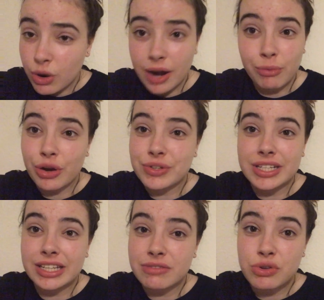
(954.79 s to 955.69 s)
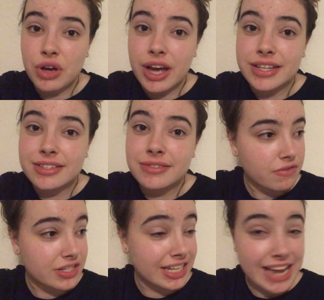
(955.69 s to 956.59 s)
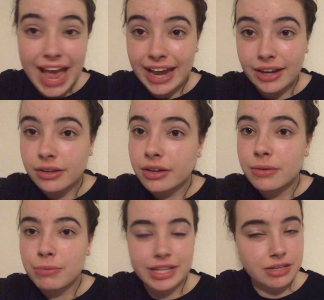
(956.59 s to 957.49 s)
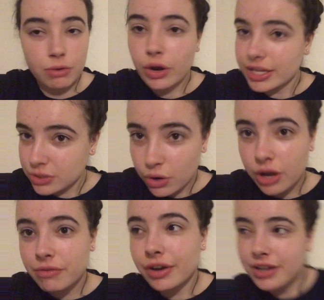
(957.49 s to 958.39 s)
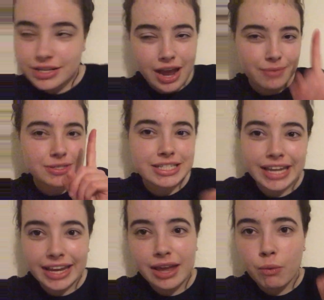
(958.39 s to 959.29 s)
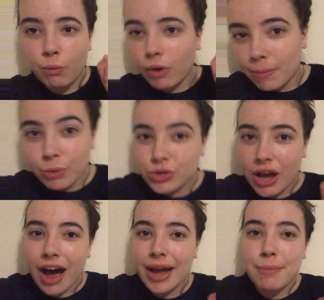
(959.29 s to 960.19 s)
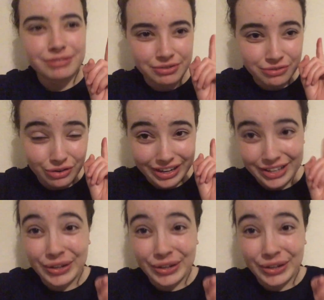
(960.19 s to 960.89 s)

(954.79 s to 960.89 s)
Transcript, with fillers: where I'm going to leave you guys for today but this vlog is not over because I am seeing it one more time before it